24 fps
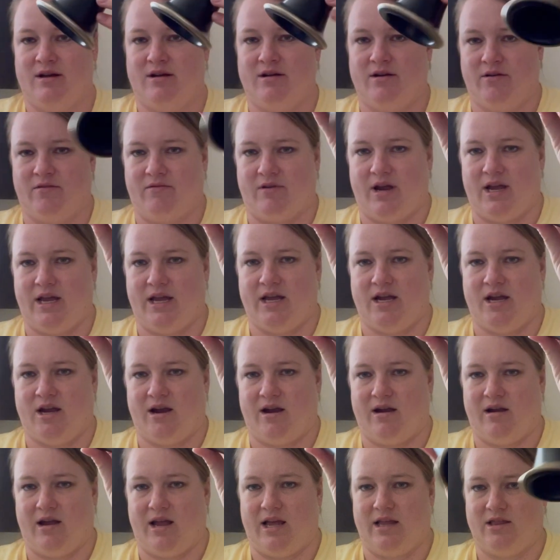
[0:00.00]
Right
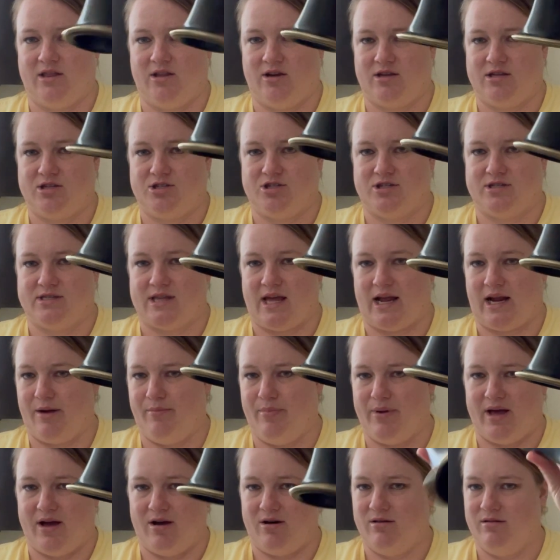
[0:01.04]
here, it looks just like a
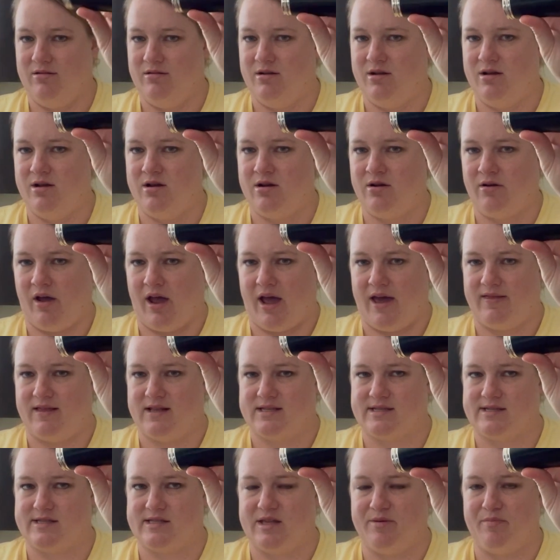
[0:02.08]
bell. Okay,
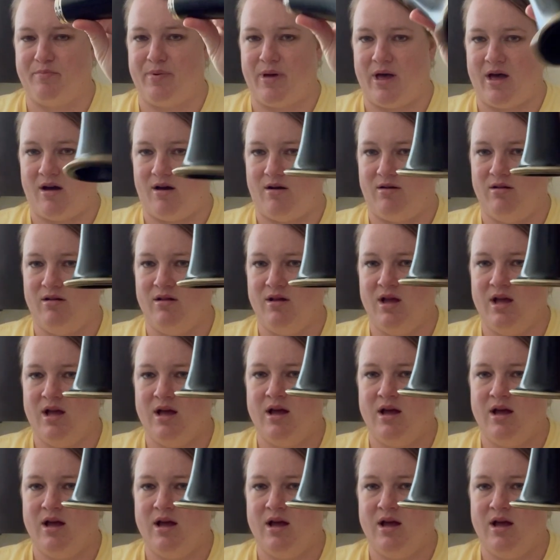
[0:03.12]
this is the bell.